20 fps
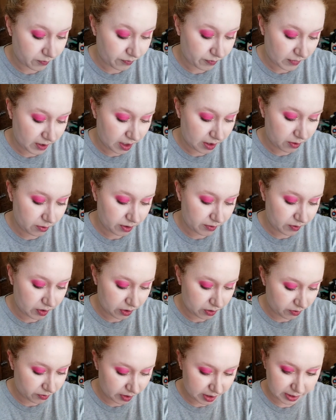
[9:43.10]
I don't even know
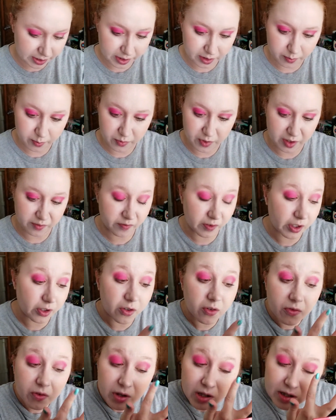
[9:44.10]
if I needed my finger
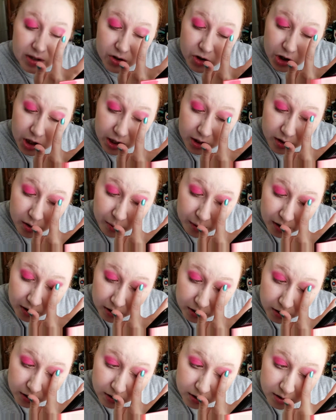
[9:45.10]
for this shade, to be
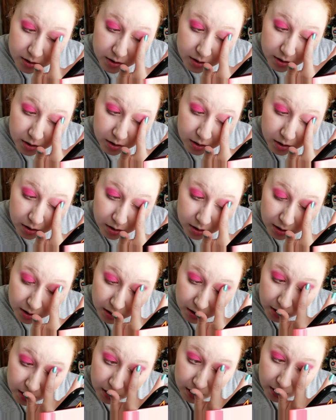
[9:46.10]
honest.
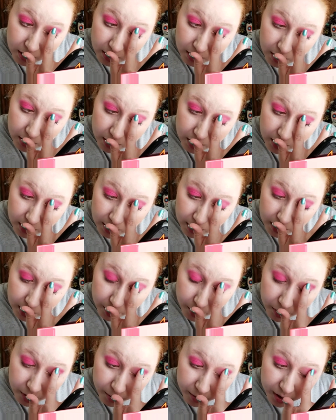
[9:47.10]
I
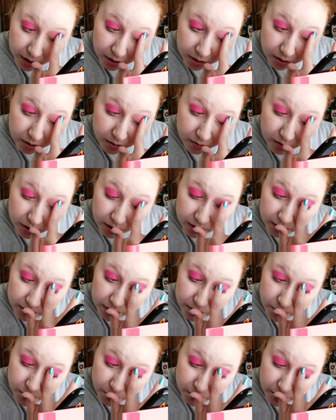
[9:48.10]
probably could have done this
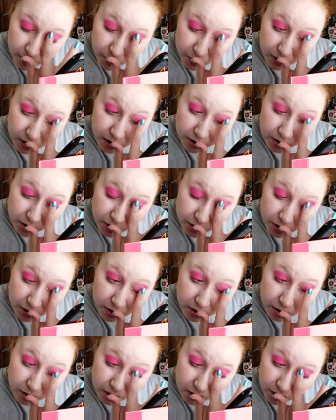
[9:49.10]
one with a brush.
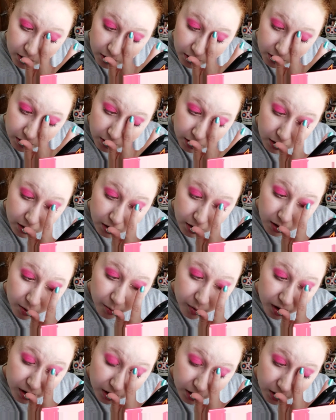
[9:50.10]

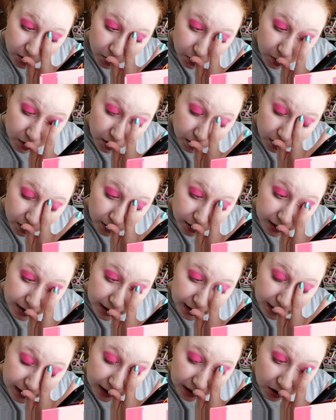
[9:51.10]
But, you know, we're already
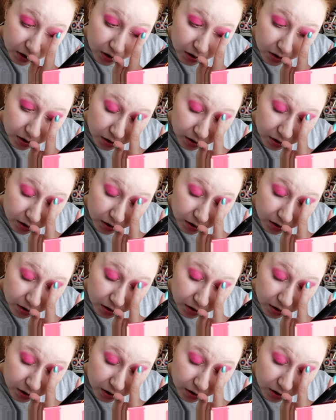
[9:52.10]
here.